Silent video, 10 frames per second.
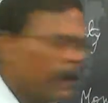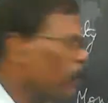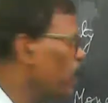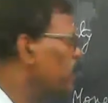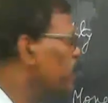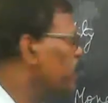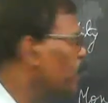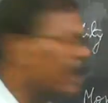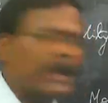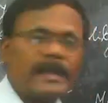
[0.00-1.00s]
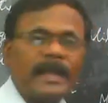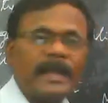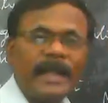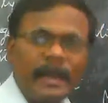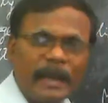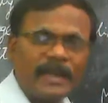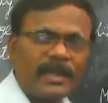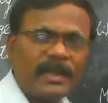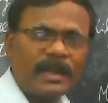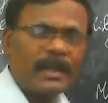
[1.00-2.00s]
but there is limit
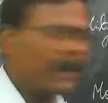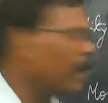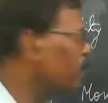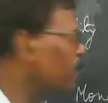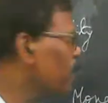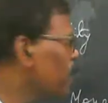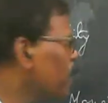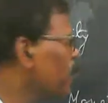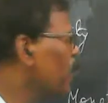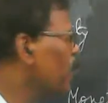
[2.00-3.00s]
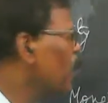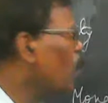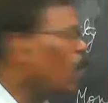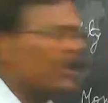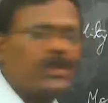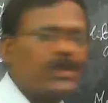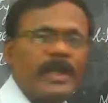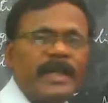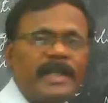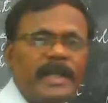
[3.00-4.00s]
under
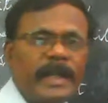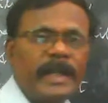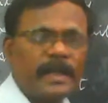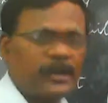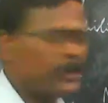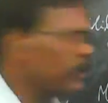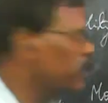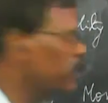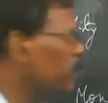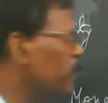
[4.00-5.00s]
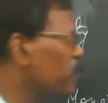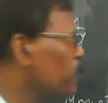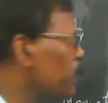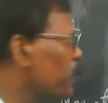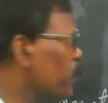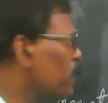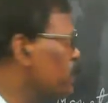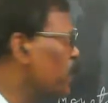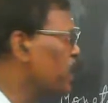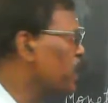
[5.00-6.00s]
RGTS, that is
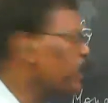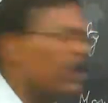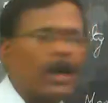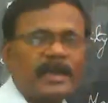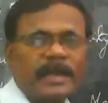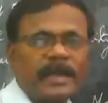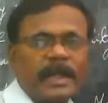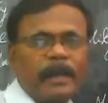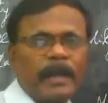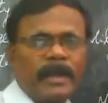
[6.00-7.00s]
real-time gross settlement.